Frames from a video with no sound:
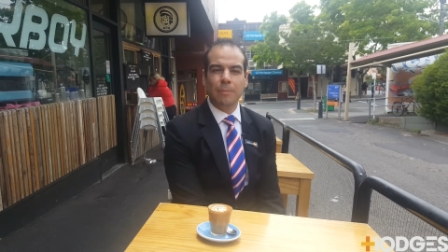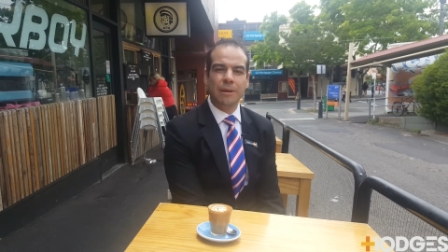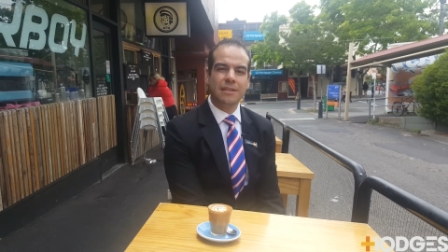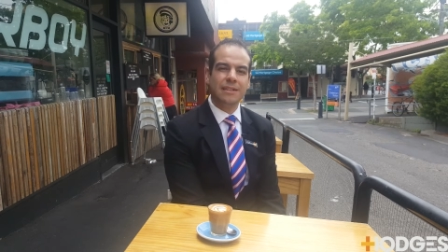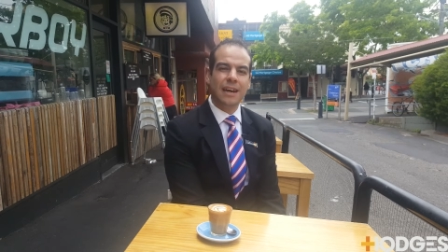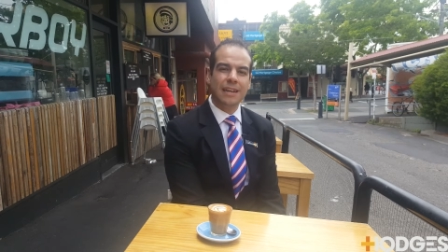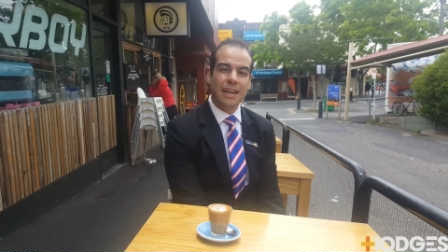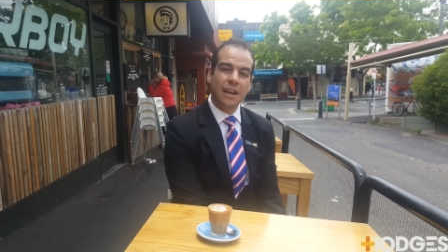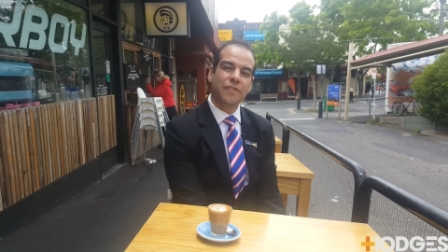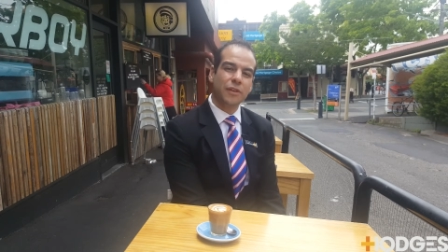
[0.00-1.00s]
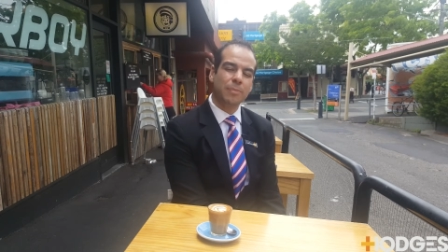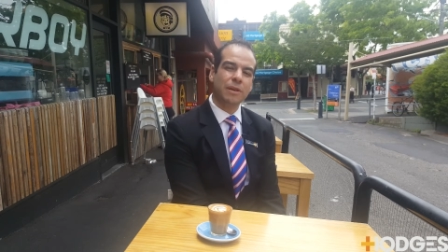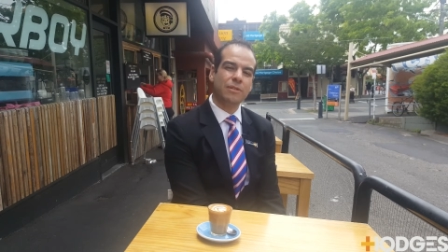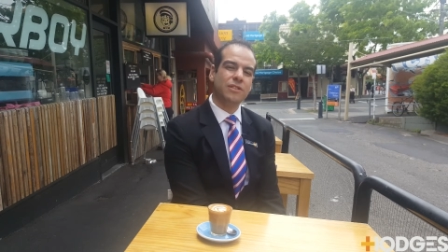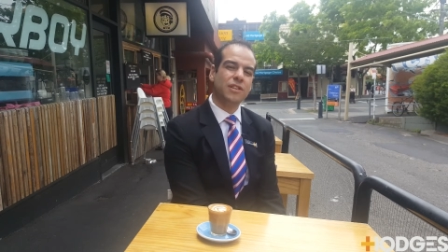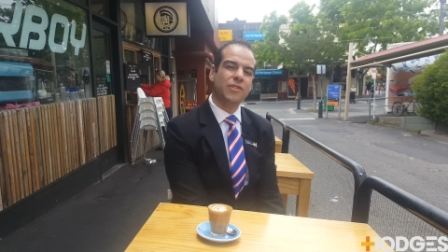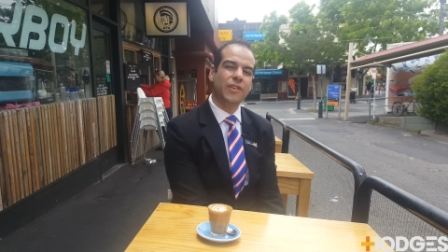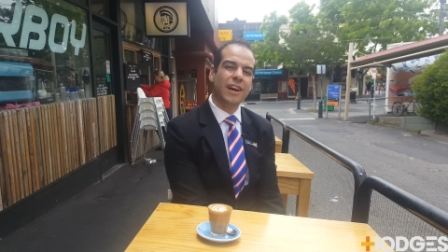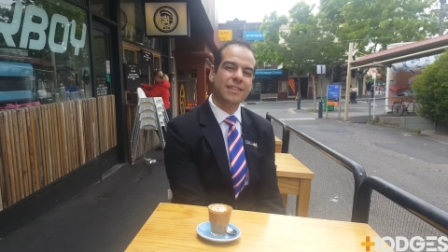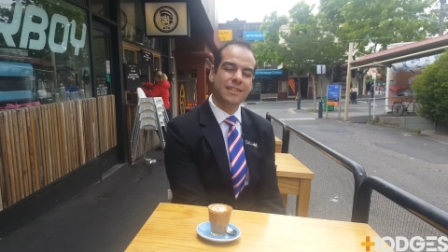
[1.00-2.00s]
But yeah, a few big results
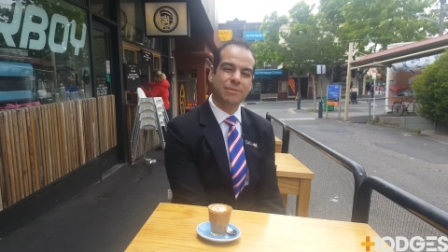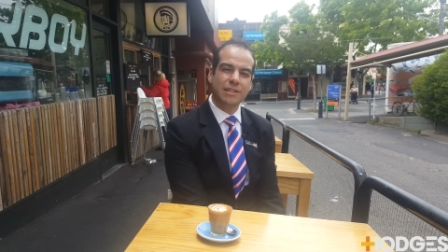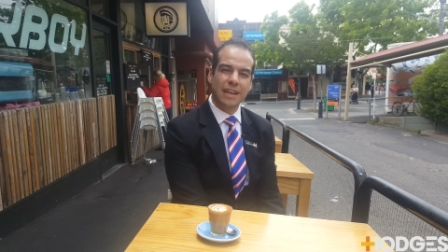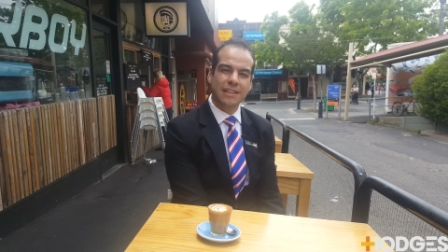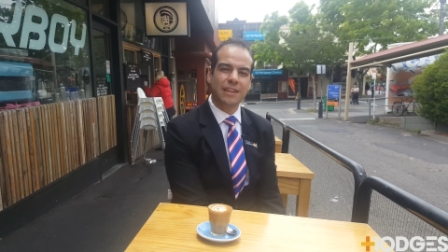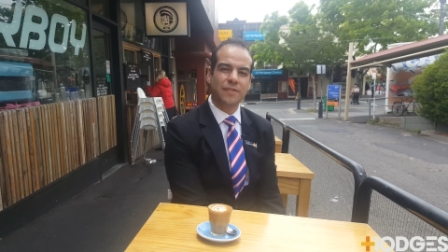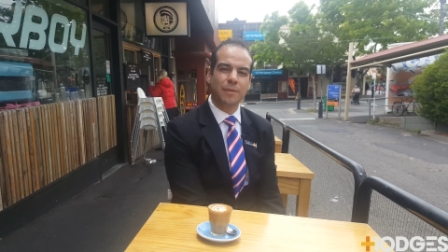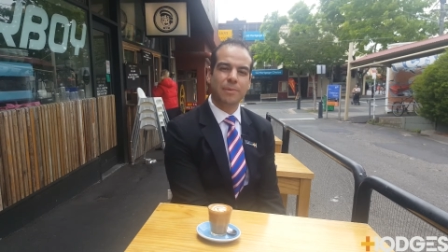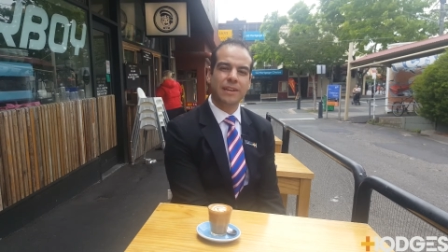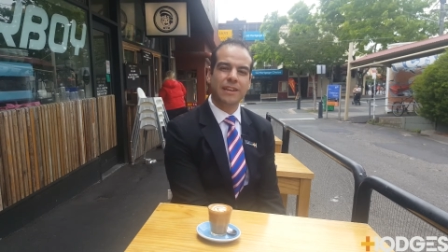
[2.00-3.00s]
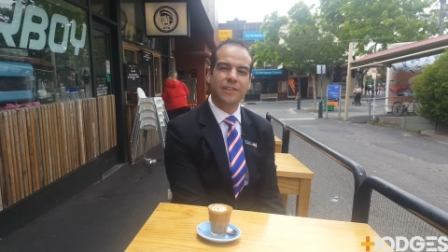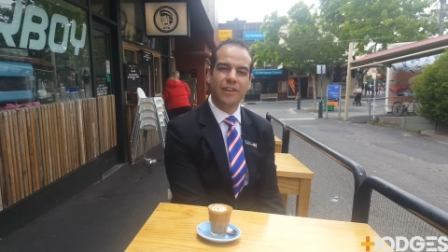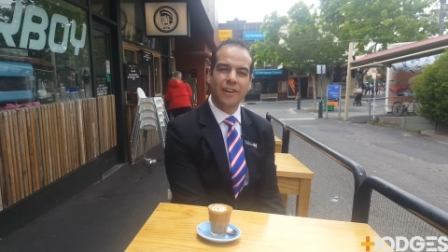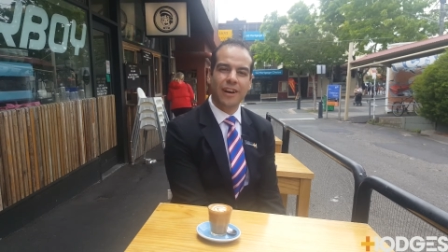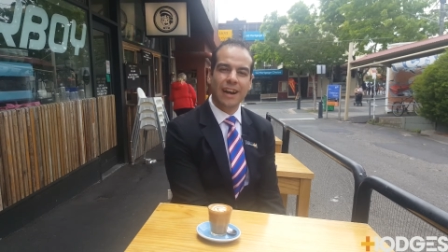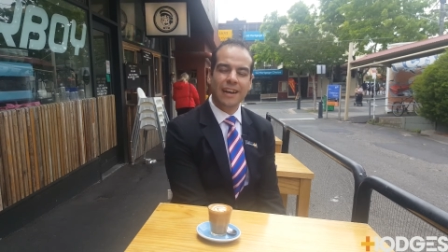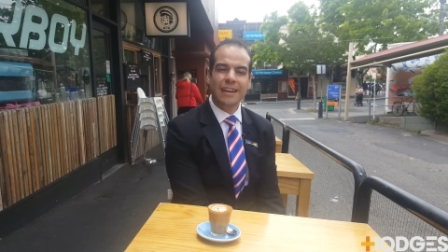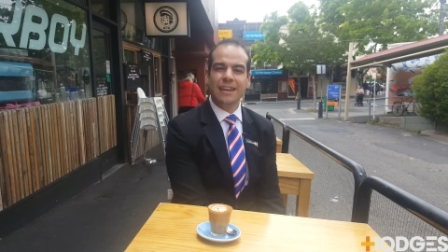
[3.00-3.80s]
for us, and we're ending off the big year on a high.